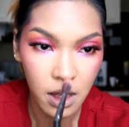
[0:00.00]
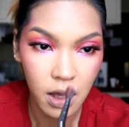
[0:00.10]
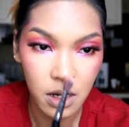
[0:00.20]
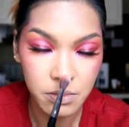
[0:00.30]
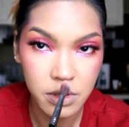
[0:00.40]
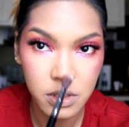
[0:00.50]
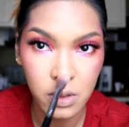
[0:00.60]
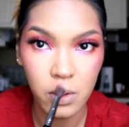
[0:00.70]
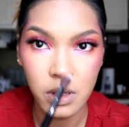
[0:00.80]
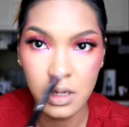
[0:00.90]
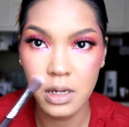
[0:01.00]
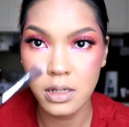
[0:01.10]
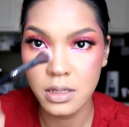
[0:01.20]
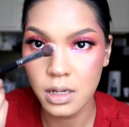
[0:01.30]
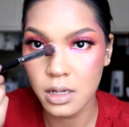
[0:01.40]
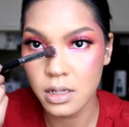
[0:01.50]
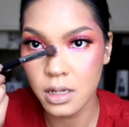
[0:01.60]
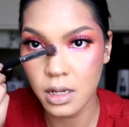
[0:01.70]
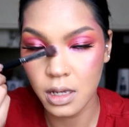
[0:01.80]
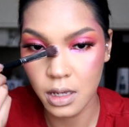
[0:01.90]
I'm still hitting
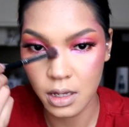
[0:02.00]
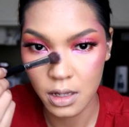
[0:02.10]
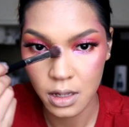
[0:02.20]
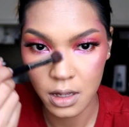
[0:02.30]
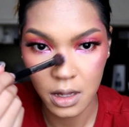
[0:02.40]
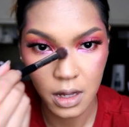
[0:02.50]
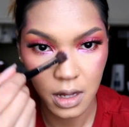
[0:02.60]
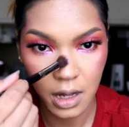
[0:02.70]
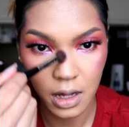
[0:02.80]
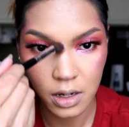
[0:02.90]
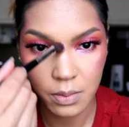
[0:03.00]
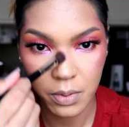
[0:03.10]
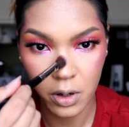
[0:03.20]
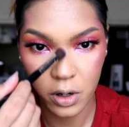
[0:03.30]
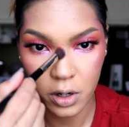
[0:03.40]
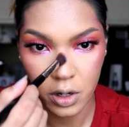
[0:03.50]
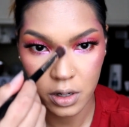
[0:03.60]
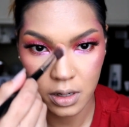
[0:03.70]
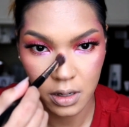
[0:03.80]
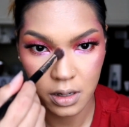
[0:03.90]
the other
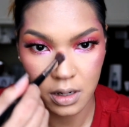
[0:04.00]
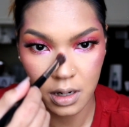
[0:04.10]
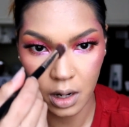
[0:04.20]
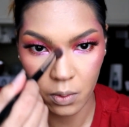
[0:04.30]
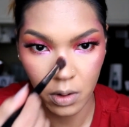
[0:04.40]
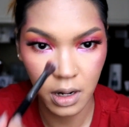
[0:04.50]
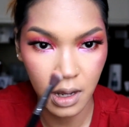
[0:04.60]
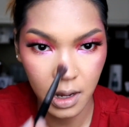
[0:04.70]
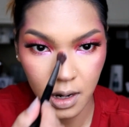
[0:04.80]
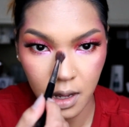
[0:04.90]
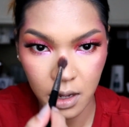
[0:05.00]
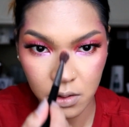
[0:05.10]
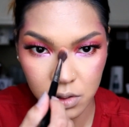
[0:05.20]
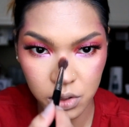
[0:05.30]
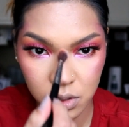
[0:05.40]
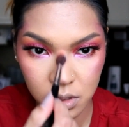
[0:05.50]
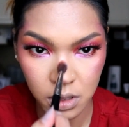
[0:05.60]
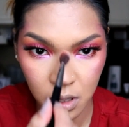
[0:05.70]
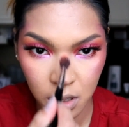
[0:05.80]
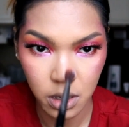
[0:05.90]
part that I want to highlight, just
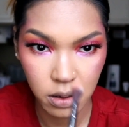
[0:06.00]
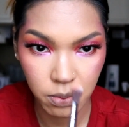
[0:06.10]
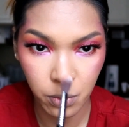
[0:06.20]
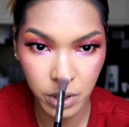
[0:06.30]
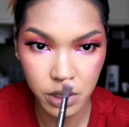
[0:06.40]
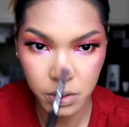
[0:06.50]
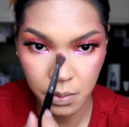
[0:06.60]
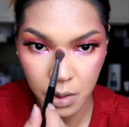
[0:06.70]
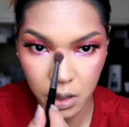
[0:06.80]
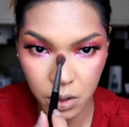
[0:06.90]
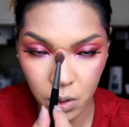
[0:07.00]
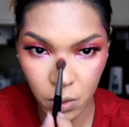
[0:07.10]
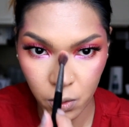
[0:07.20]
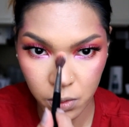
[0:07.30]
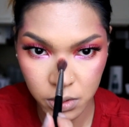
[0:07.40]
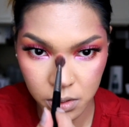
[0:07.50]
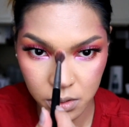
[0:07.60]
the bridge of my nose,